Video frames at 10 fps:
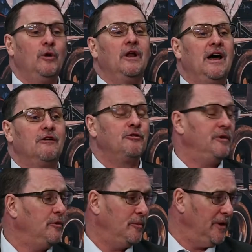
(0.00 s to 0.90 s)
will have to
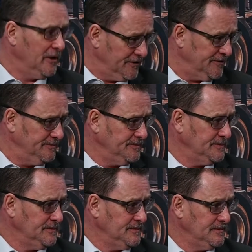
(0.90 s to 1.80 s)
be rebuilt.
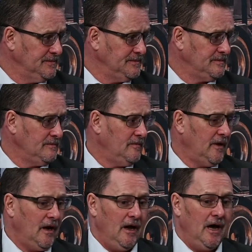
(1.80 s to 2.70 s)

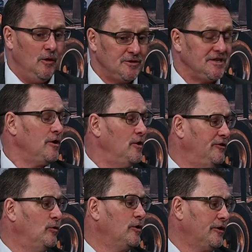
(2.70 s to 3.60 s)
How is that
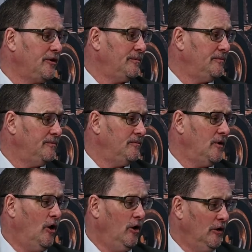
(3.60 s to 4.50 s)
going to work?
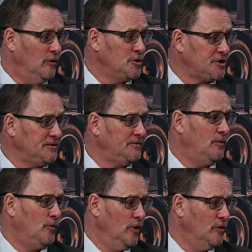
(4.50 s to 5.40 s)
All
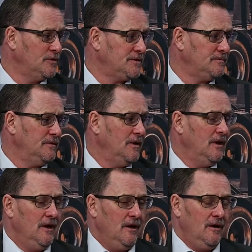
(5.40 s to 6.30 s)
ocean, roads?
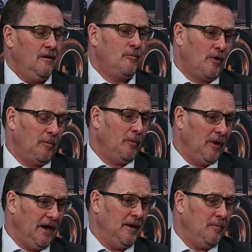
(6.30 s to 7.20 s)
Probably a